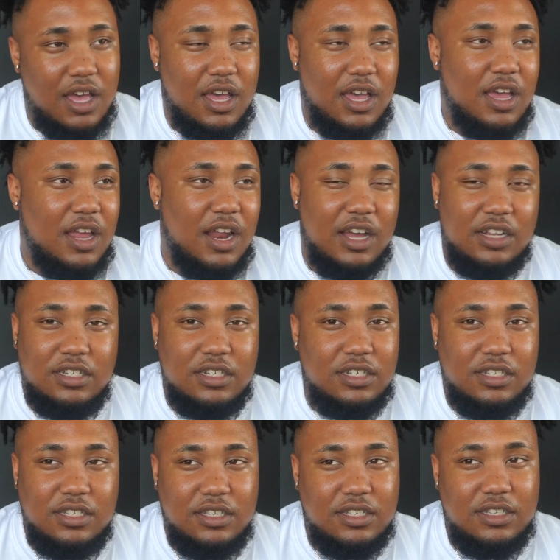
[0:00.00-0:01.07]
And
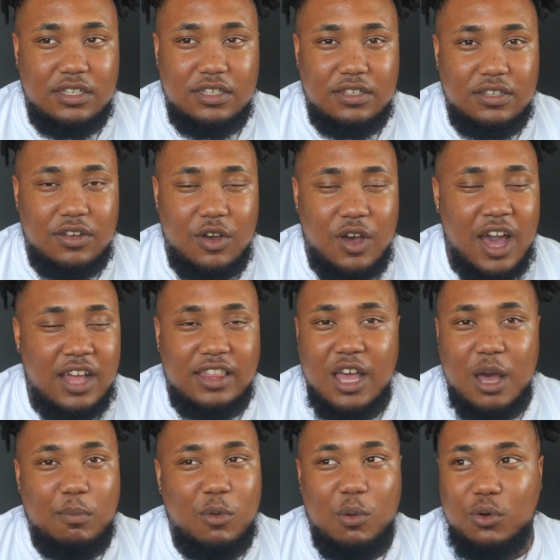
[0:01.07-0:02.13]
at
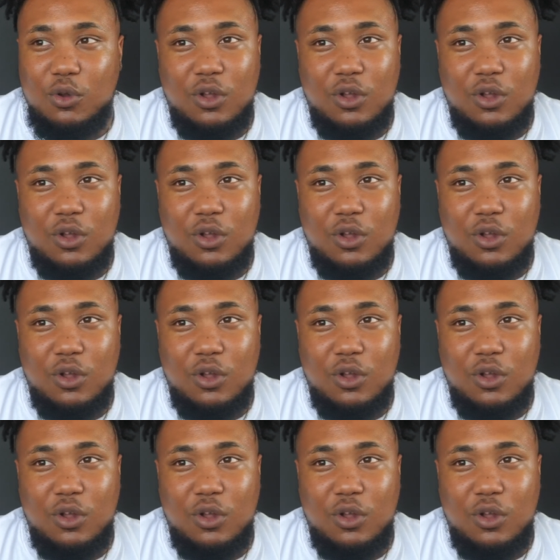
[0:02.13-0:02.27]
that moment,